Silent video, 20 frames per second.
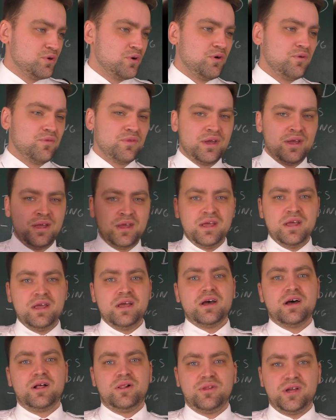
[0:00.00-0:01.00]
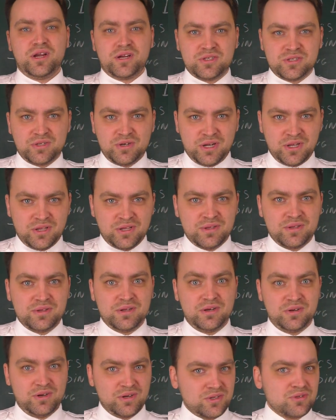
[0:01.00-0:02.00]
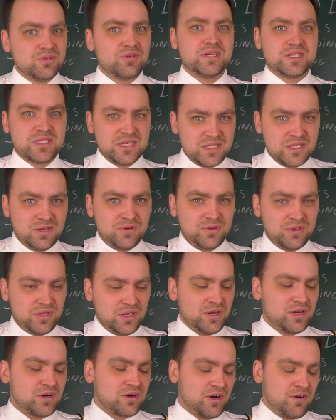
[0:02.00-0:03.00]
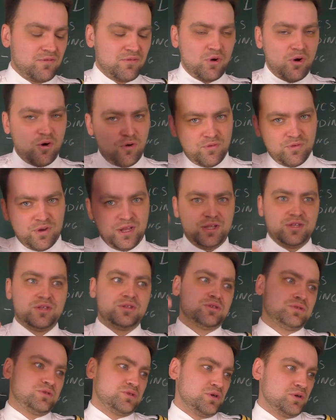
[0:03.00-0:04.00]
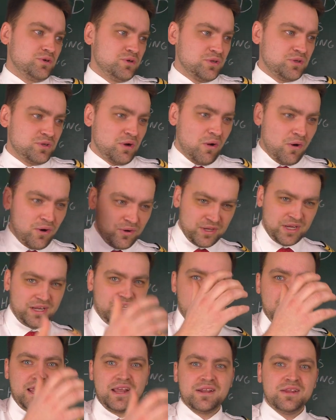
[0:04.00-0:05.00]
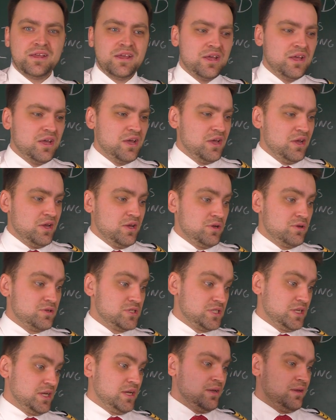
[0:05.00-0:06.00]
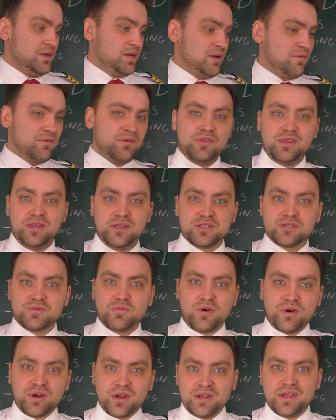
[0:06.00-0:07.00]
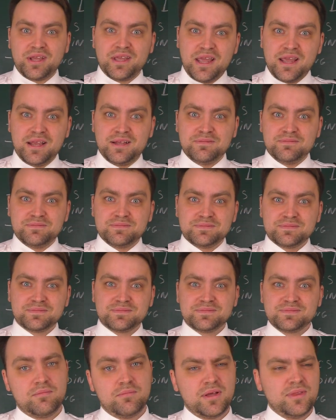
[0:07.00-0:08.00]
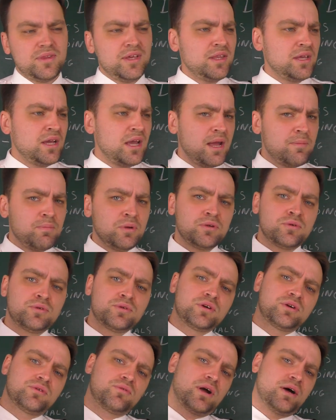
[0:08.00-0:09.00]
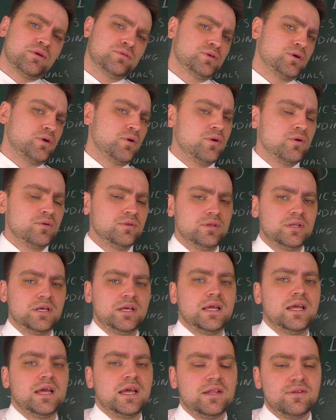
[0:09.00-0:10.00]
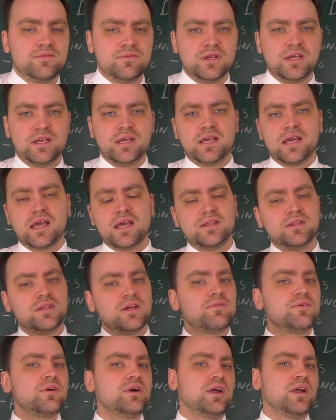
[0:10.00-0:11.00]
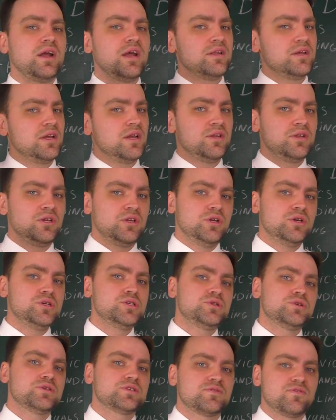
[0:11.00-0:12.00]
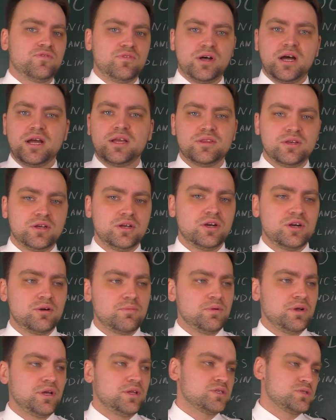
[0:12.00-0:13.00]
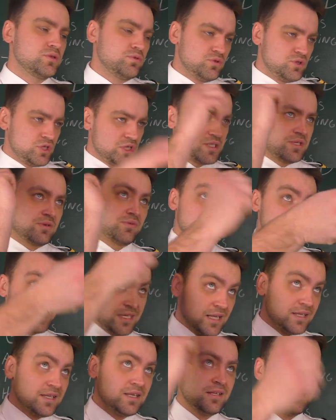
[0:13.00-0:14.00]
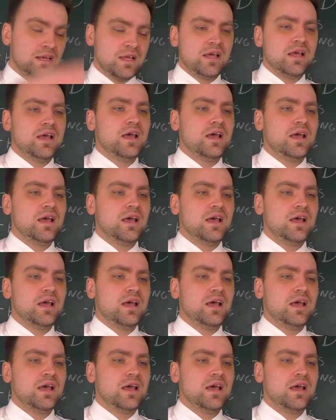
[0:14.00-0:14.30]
all the electricity on the aircraft off and you turn it on again. You see, everything is working again. But that happened on the ground only, and we had never had any issues flying the airplane. So we just reset it.